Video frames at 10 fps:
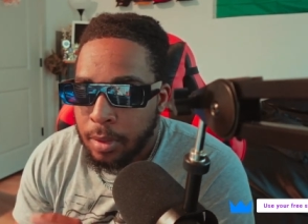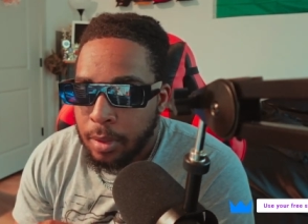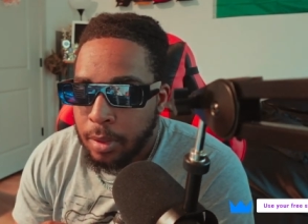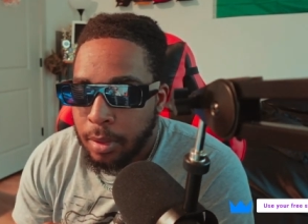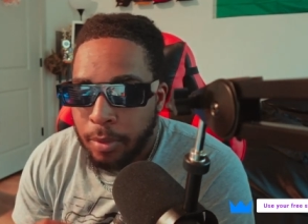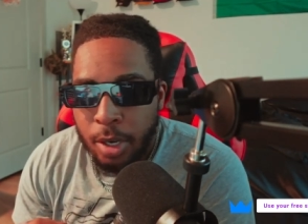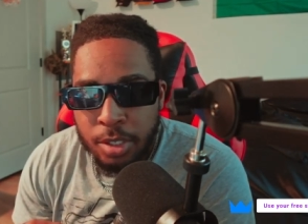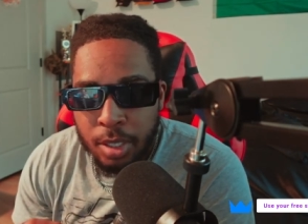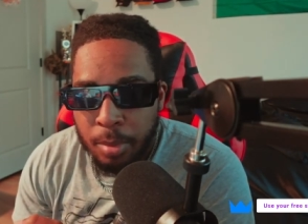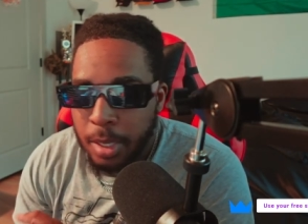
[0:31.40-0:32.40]
the version
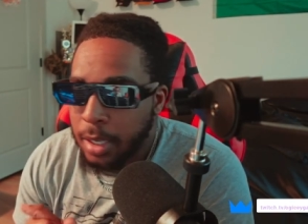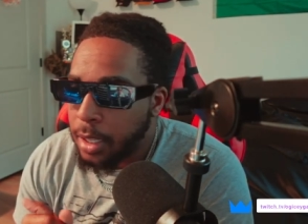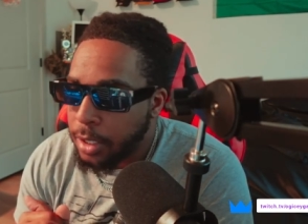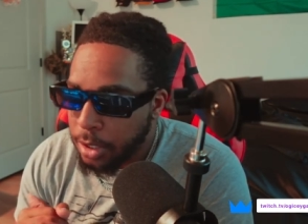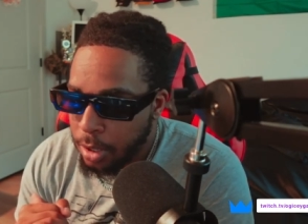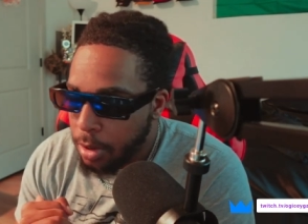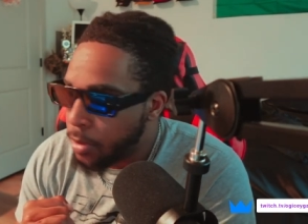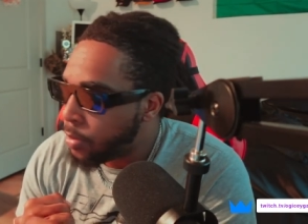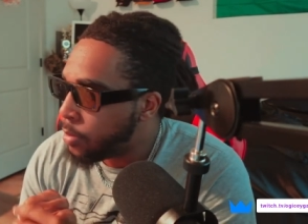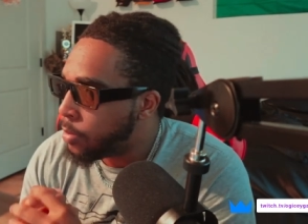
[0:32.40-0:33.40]
that beat Klitschko,
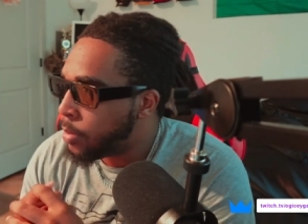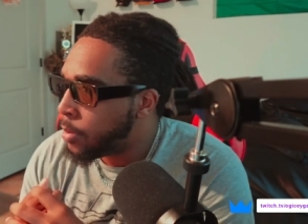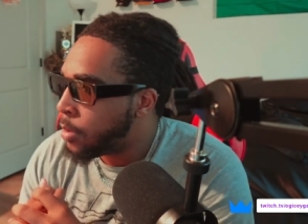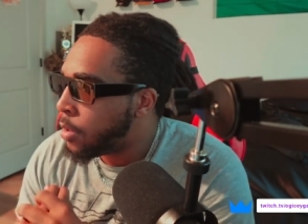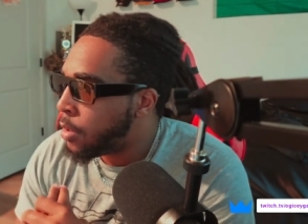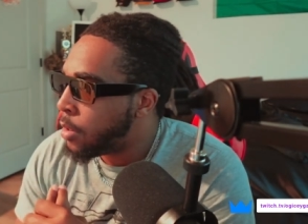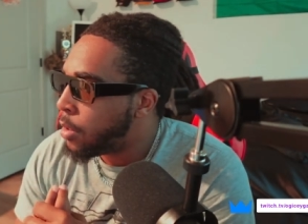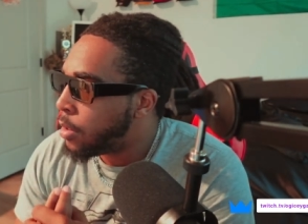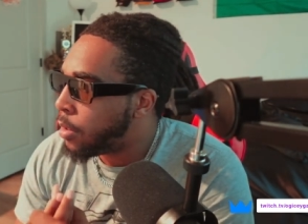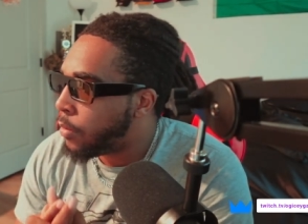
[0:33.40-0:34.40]

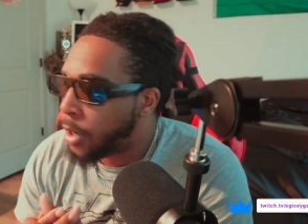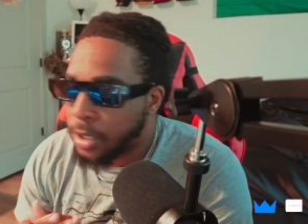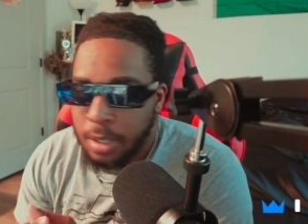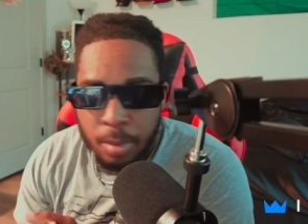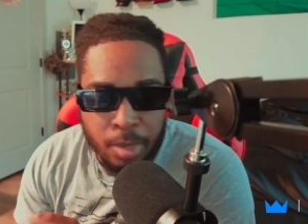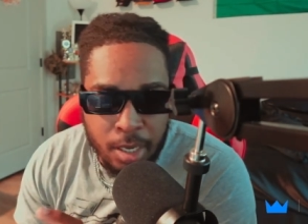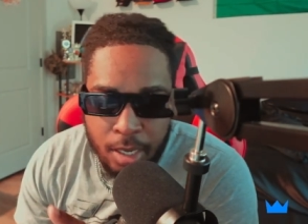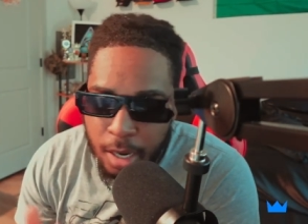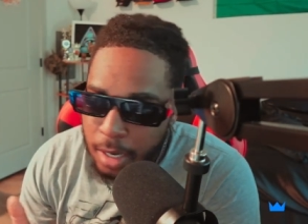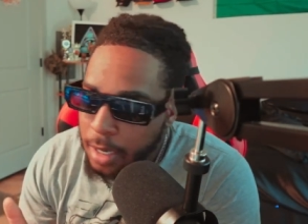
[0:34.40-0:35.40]
the version that beat
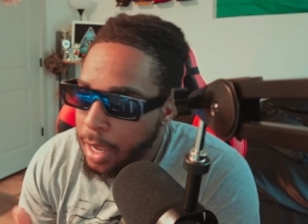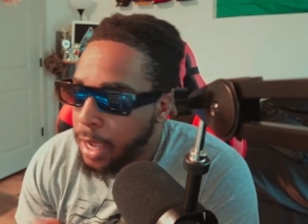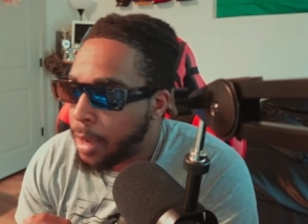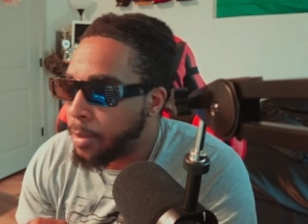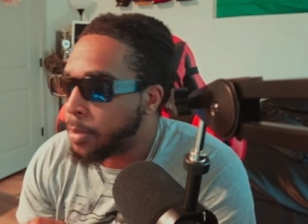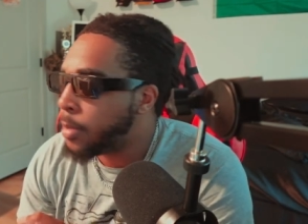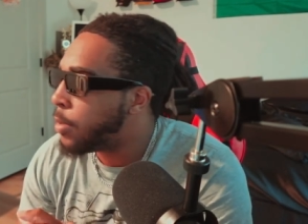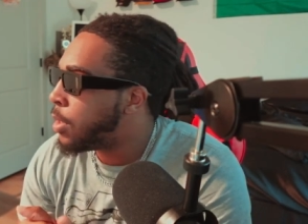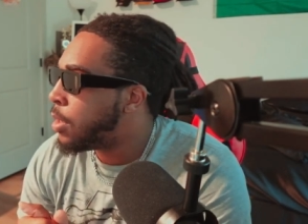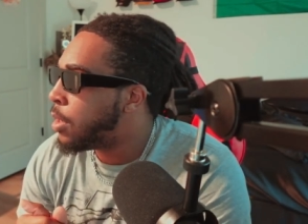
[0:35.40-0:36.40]
Cunningham,
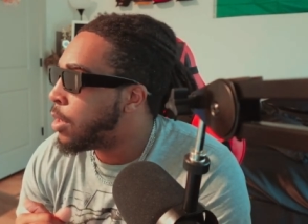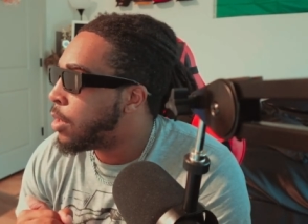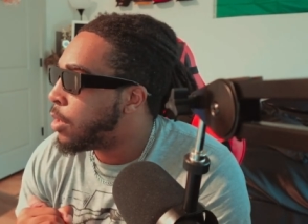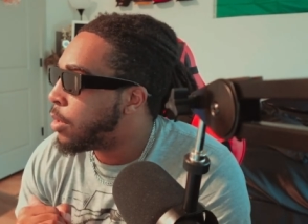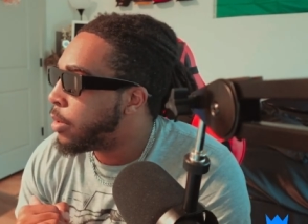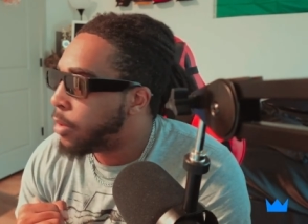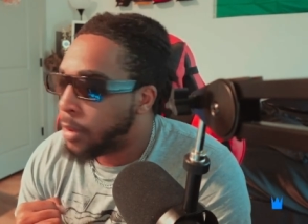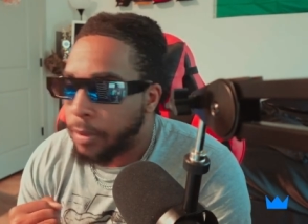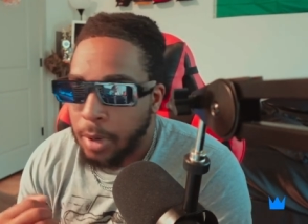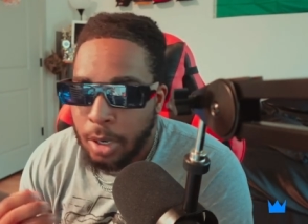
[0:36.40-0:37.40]
the
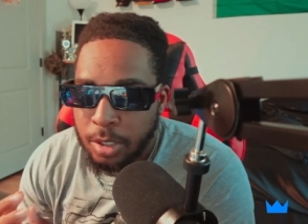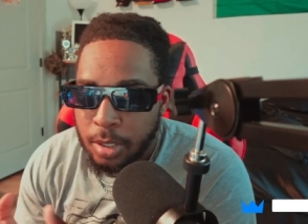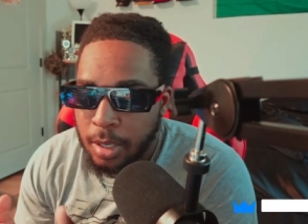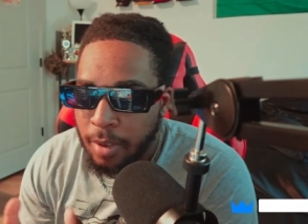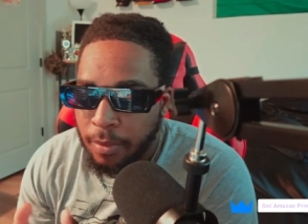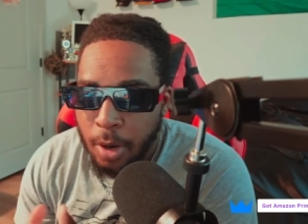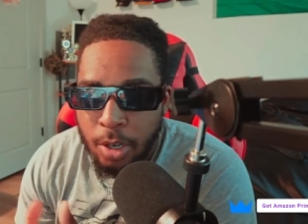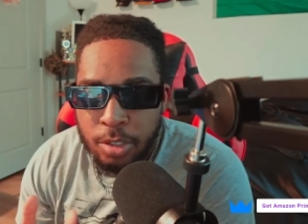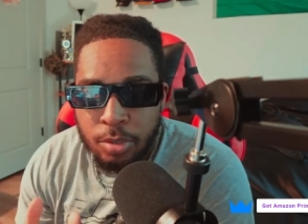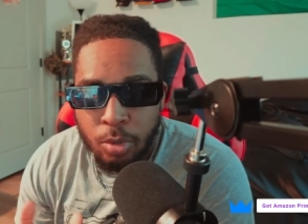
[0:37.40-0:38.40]
version that
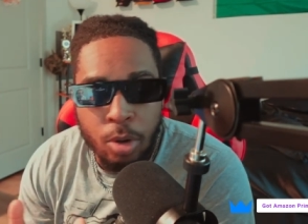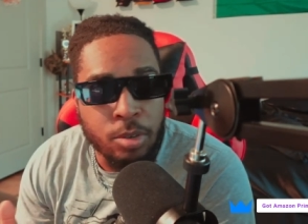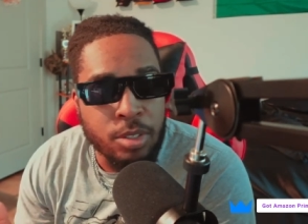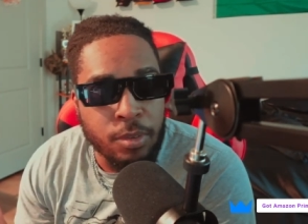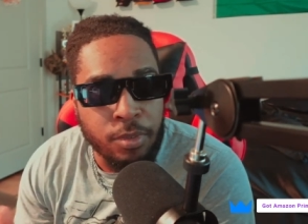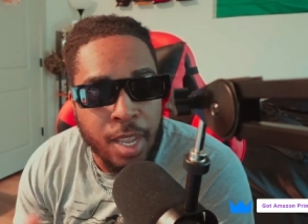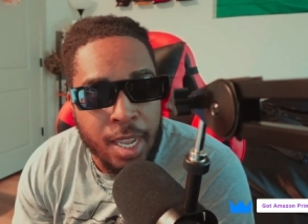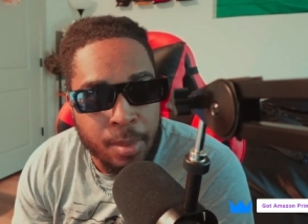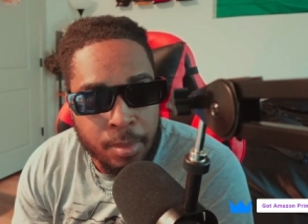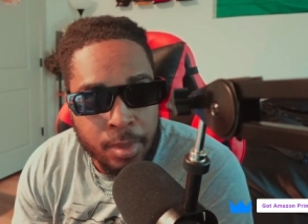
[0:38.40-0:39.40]
first rose to
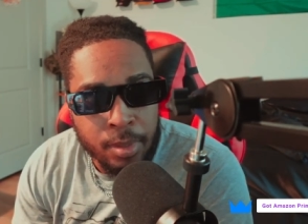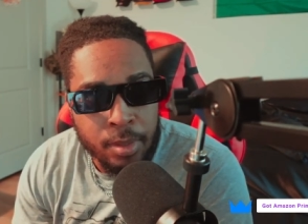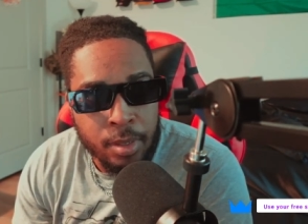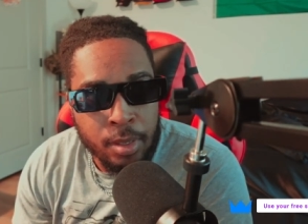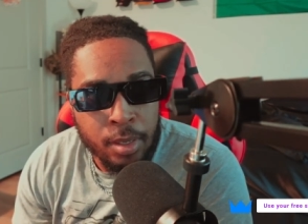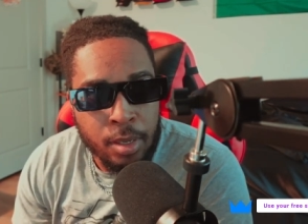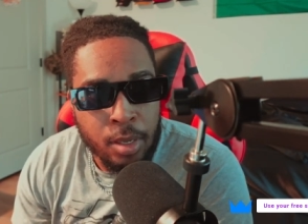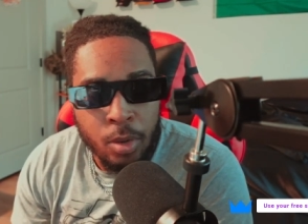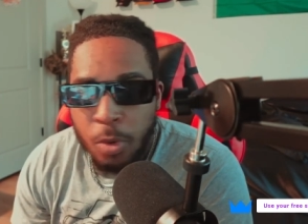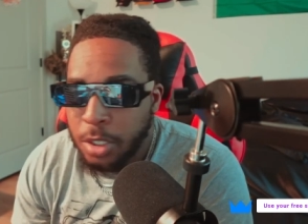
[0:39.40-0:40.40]
fame,
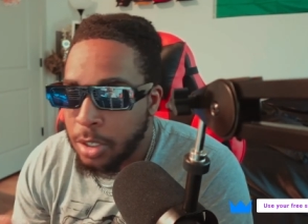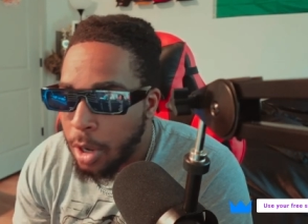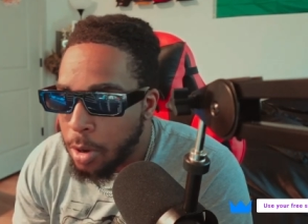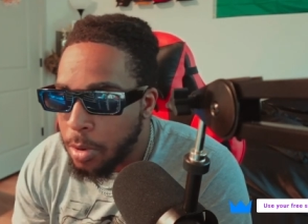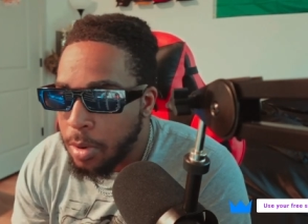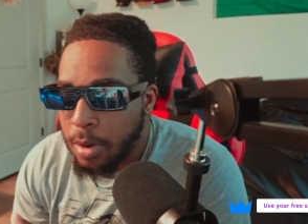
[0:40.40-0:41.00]
was known